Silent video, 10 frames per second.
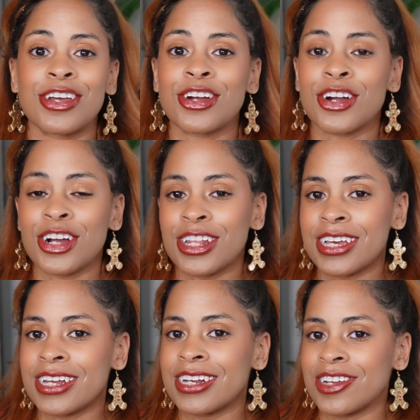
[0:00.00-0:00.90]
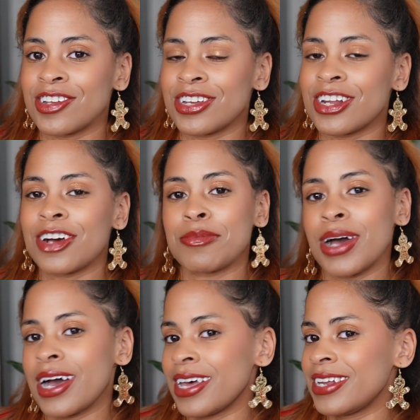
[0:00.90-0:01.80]
curly edition of my
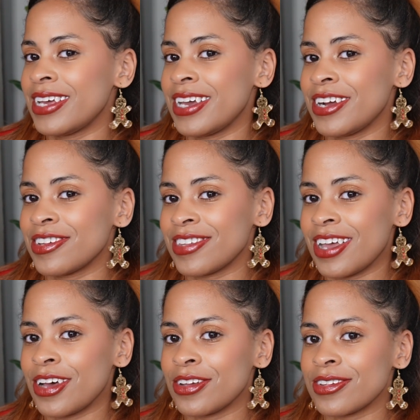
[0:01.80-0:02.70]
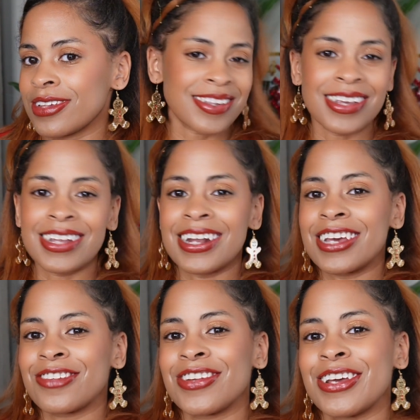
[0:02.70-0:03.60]
holiday hairstyles. See you in the next
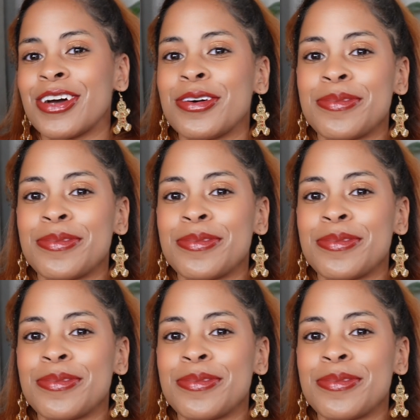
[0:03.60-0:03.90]
video.